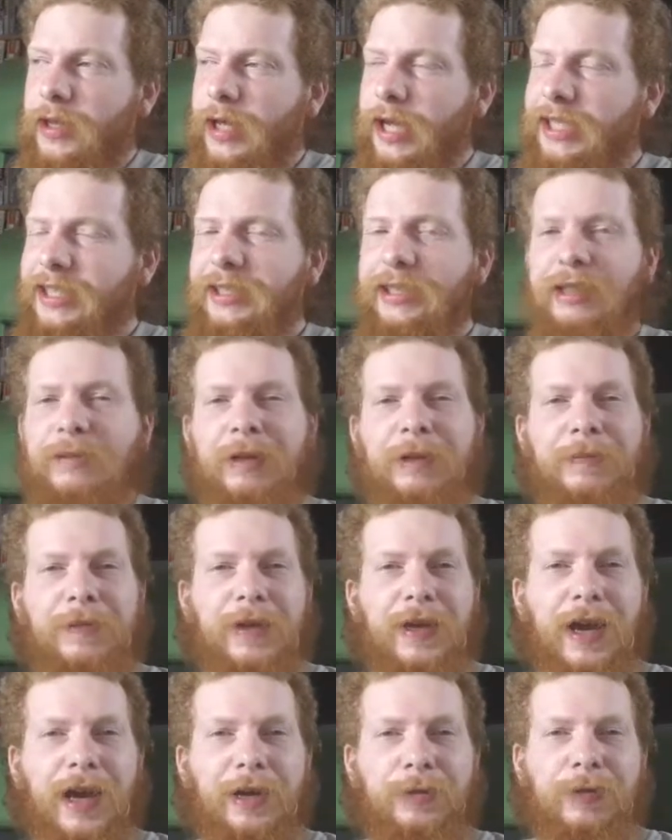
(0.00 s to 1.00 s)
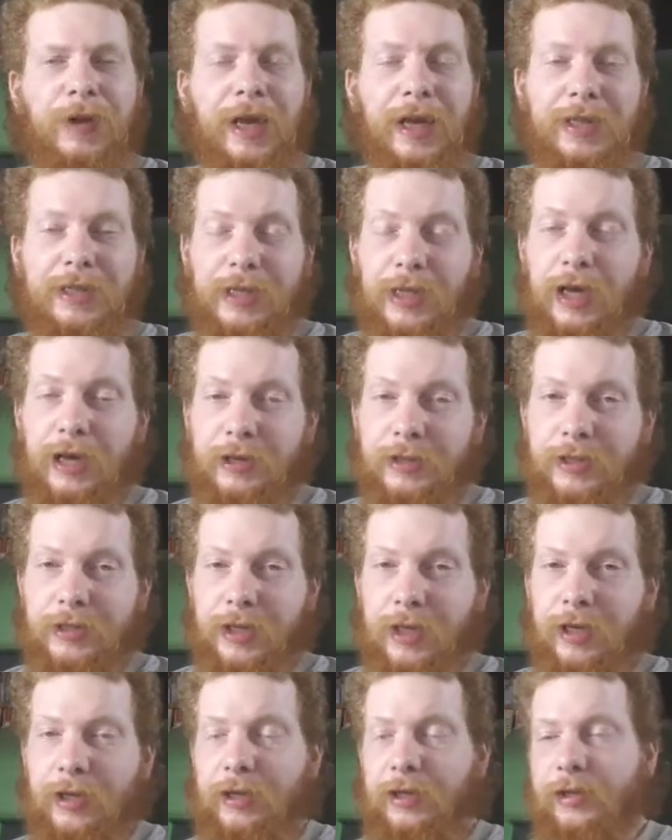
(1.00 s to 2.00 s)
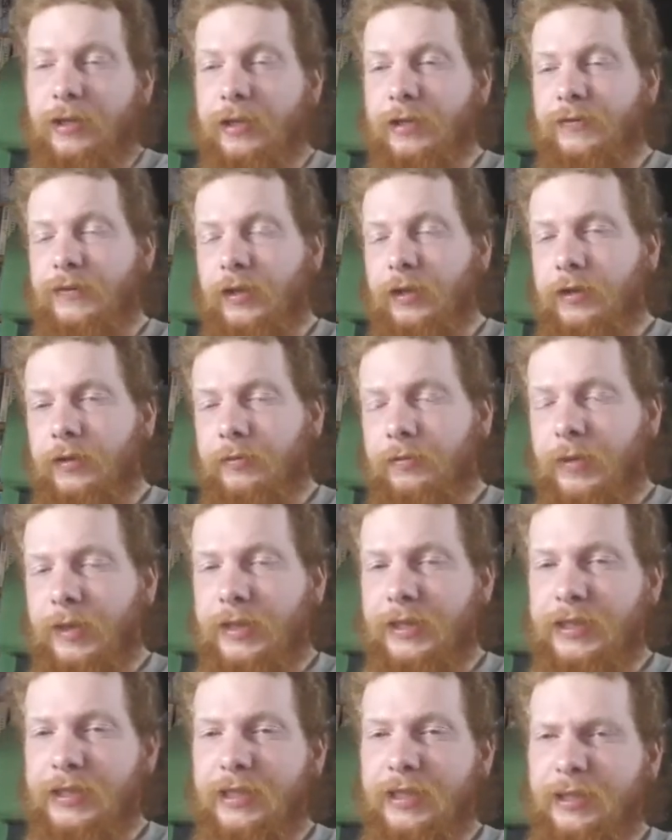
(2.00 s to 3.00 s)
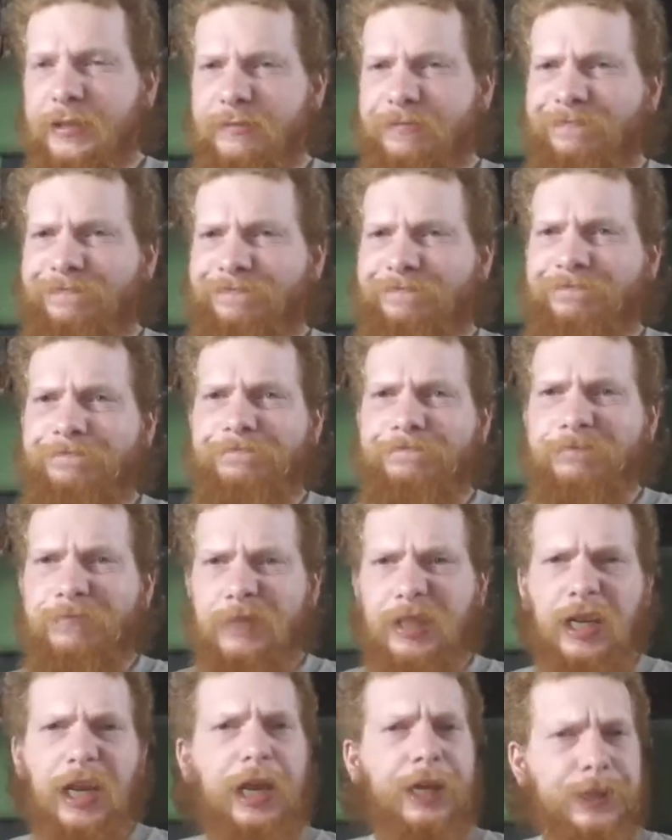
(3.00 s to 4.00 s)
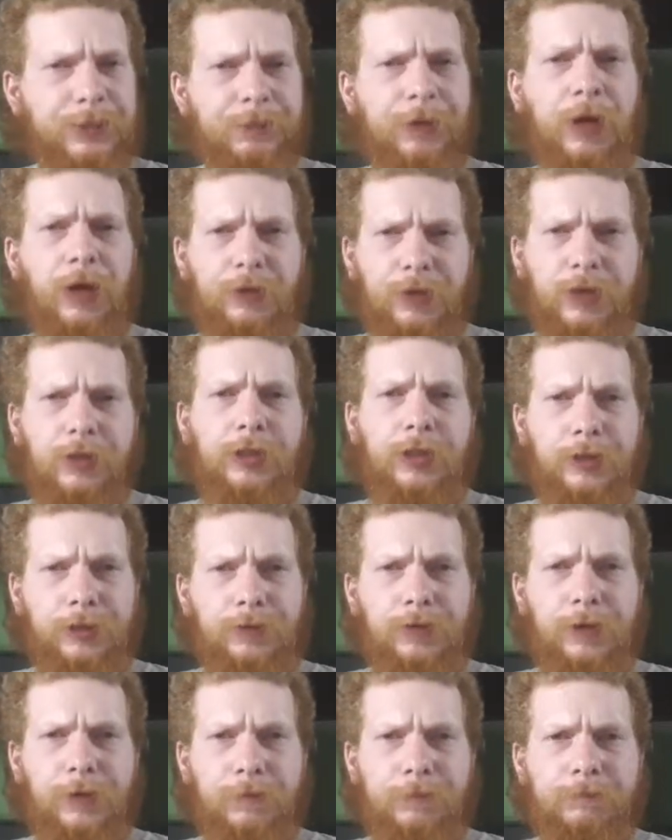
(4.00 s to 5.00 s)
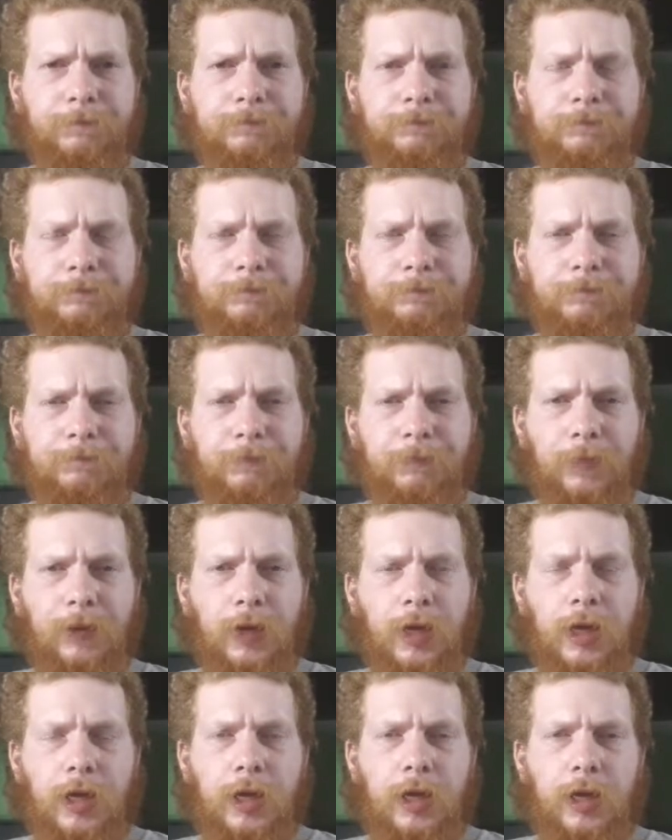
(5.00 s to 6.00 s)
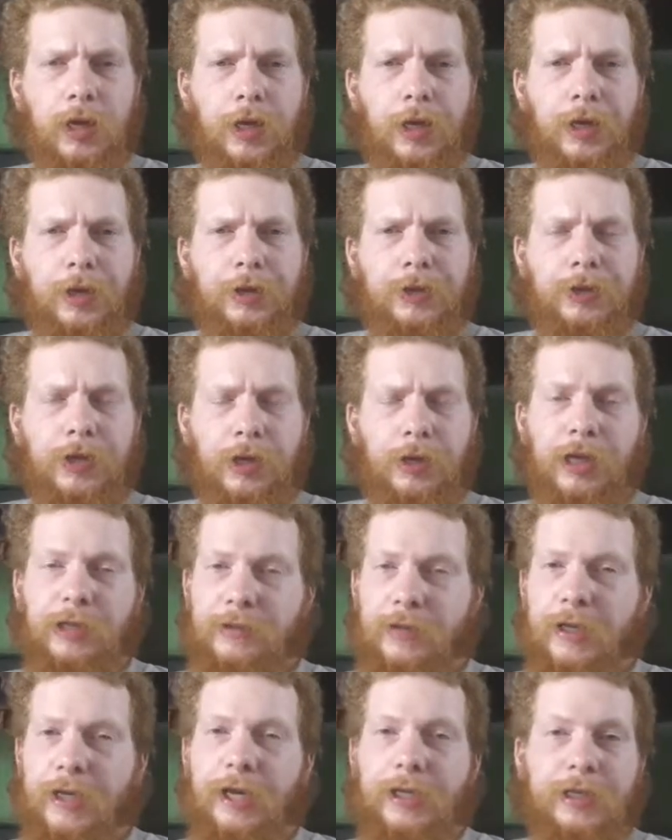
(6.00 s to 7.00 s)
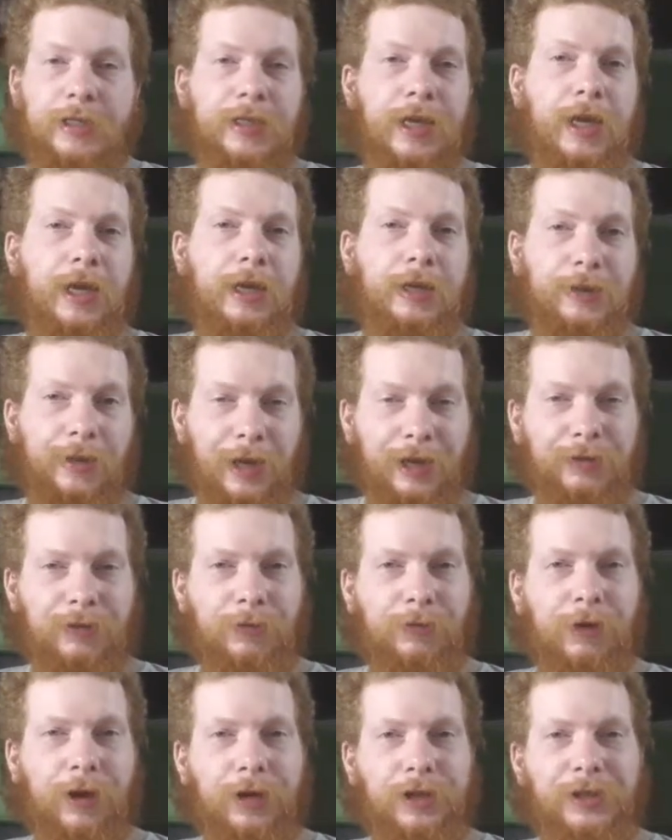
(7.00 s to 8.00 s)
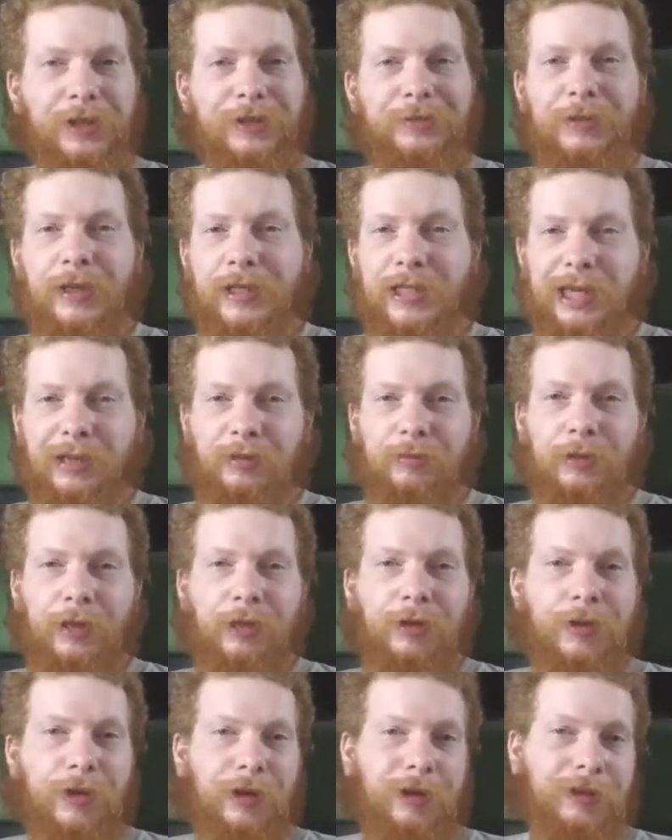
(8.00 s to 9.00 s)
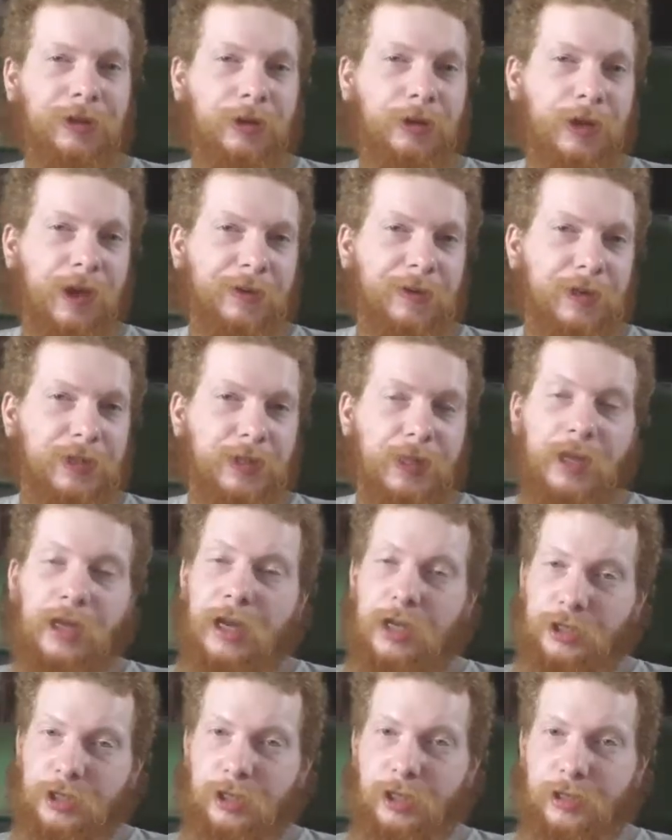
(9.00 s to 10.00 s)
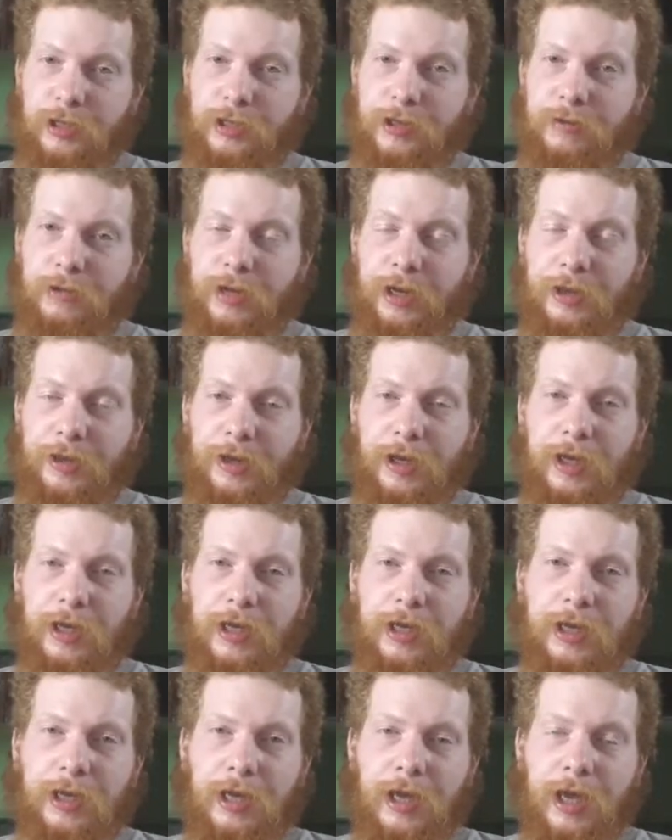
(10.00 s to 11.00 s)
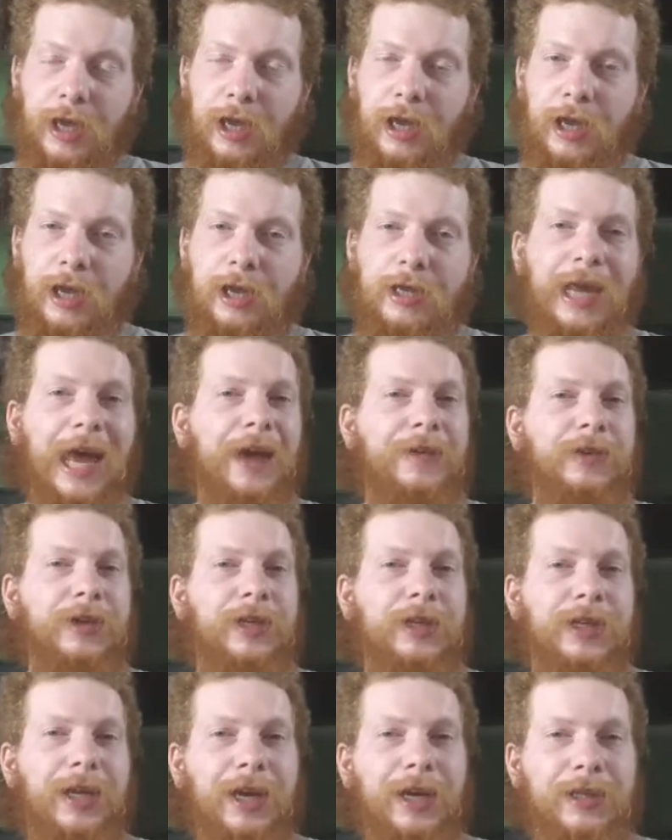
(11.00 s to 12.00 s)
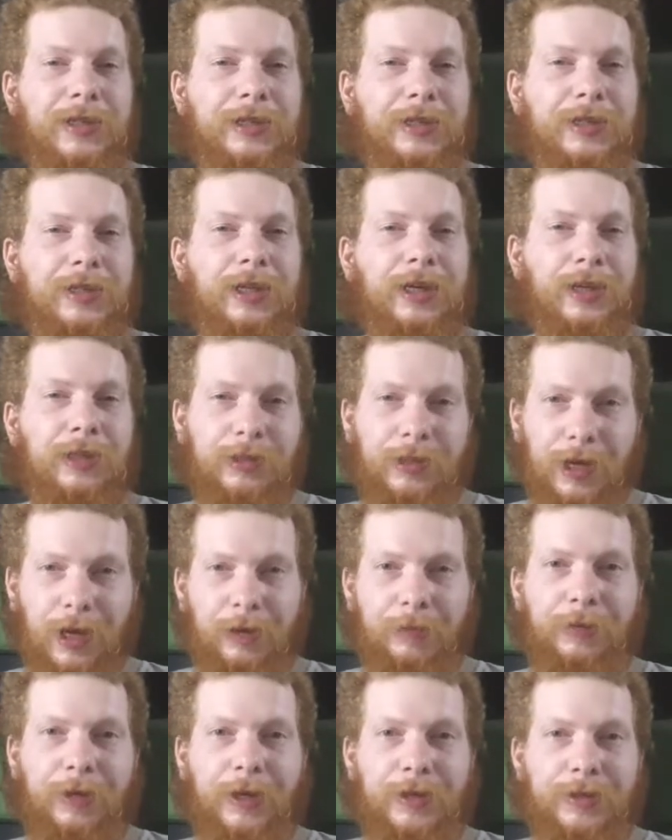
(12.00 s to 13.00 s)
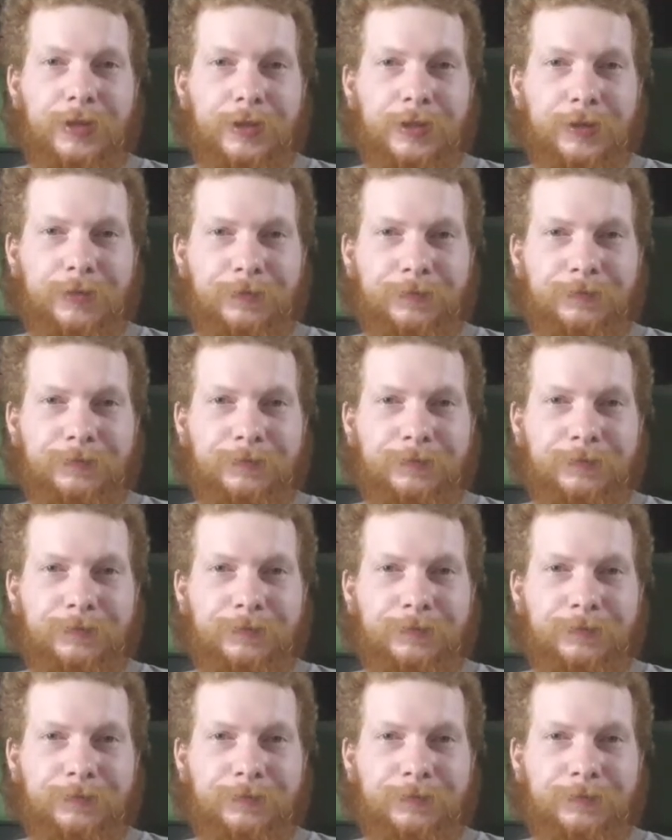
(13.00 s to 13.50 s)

That's a little bit beyond what I set out to say in this film, but, it's perfectly true. So that's what I got to say. Thanks for watching. Please comment below with anything you have to say. I'd sure like to know what you think. And have a good night, and God bless.